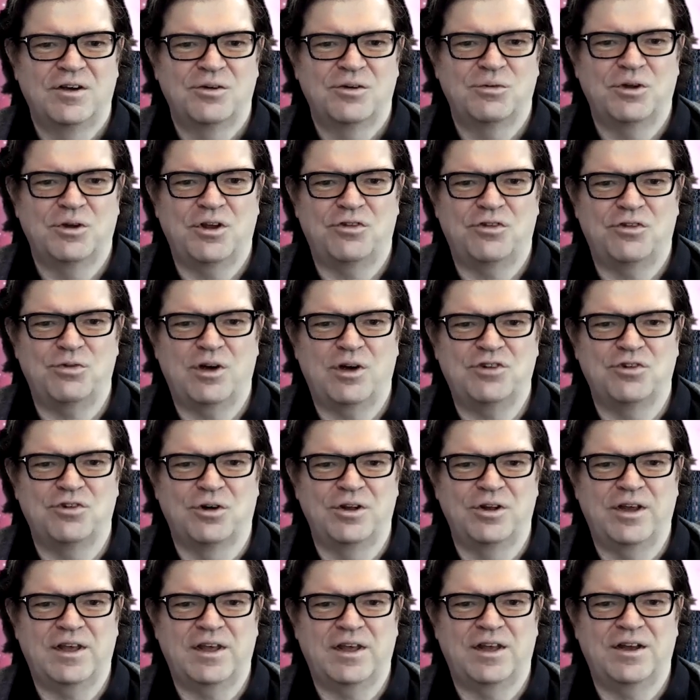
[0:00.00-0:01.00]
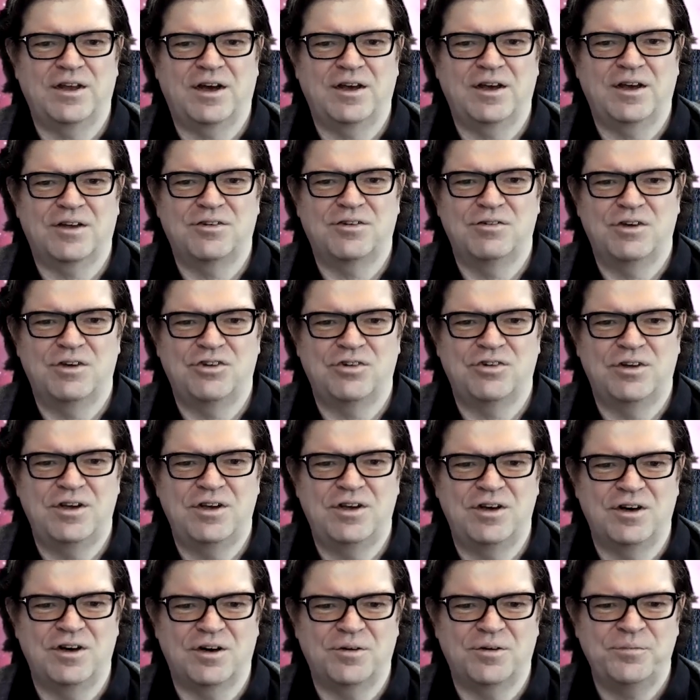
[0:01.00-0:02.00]
When I threshold, I get high activation
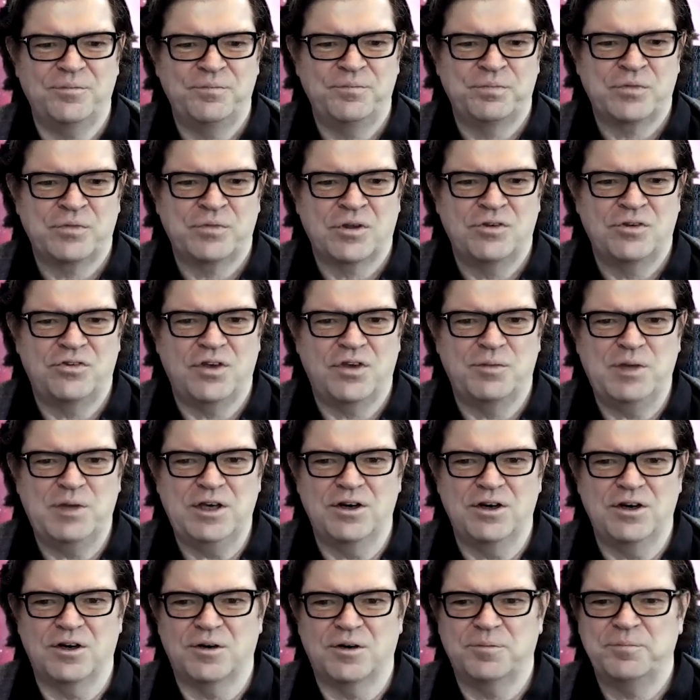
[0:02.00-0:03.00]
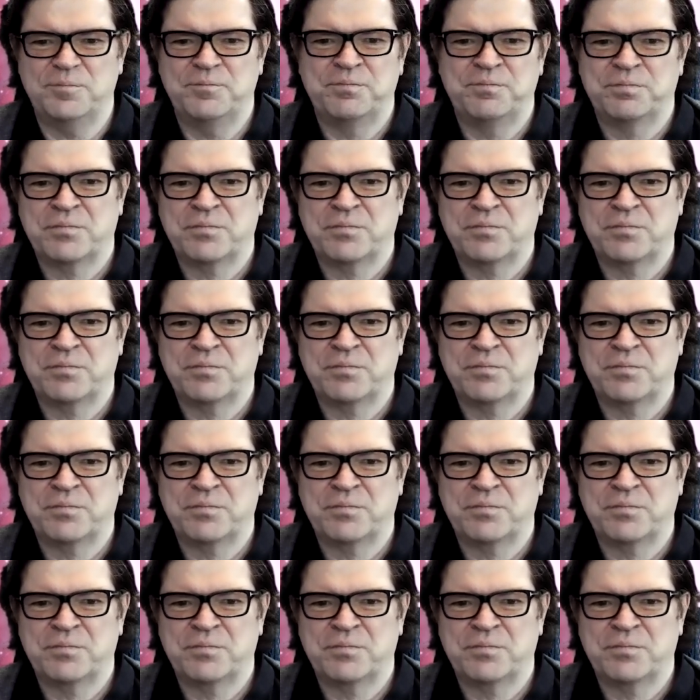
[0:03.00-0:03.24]
here, same here.